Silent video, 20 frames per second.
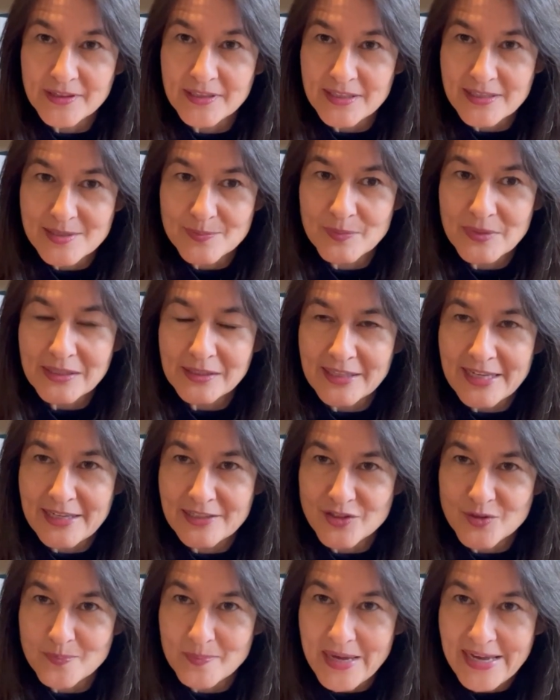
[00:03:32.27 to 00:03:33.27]
these
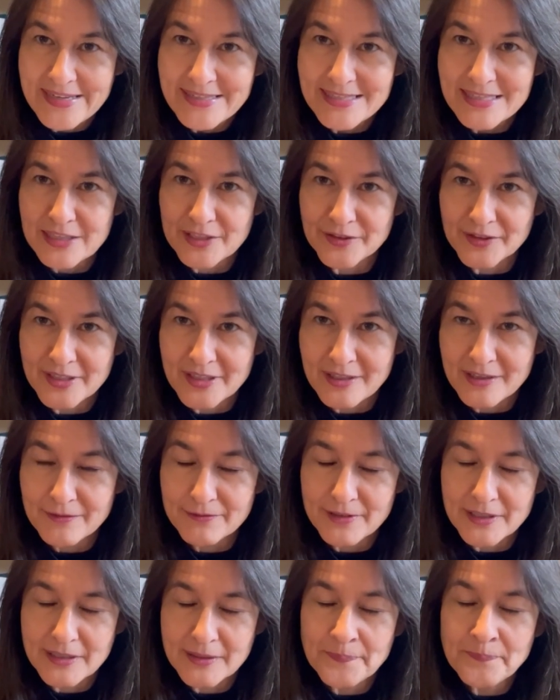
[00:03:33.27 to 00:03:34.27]
middle-aged mice that are
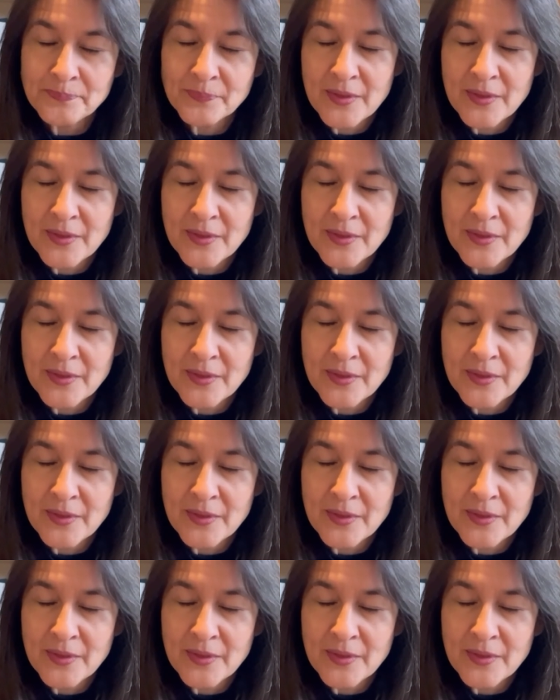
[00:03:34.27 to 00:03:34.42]
given